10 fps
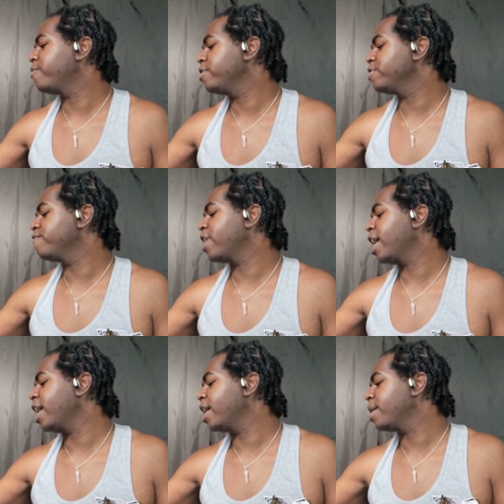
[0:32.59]
Feel the
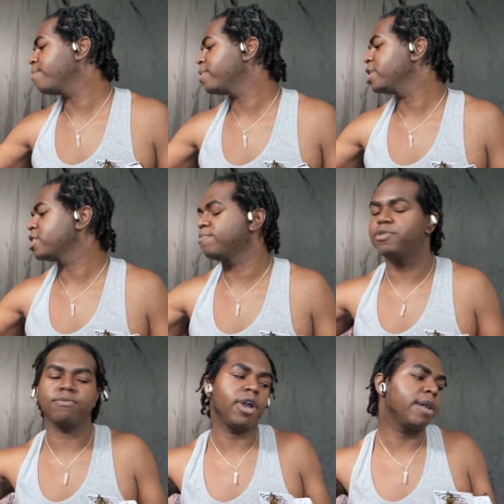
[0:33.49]
vibe and
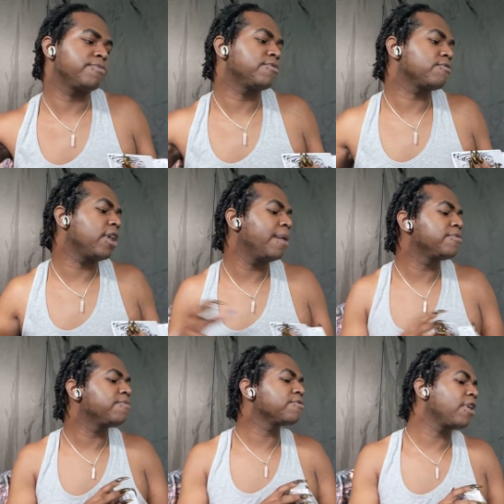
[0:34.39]
subscribe. Subscribe,
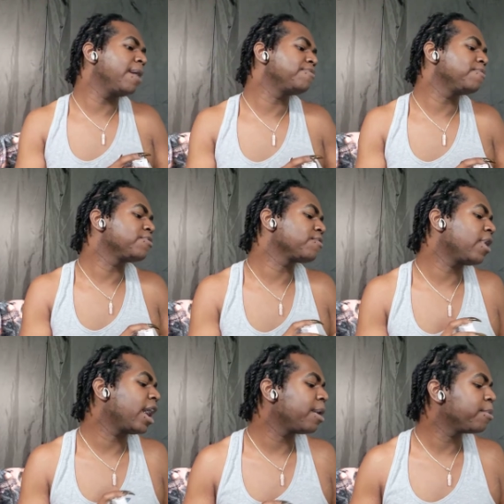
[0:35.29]
subscribe,
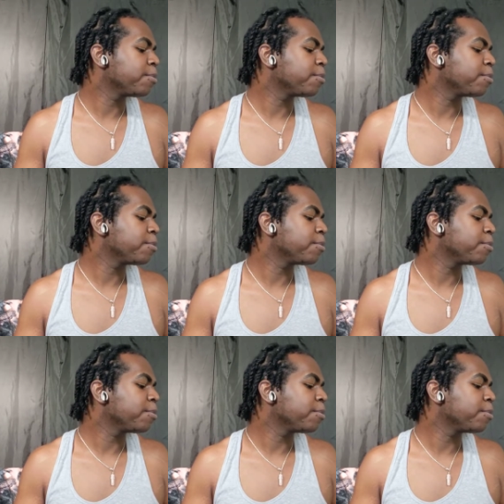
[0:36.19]
subscribe.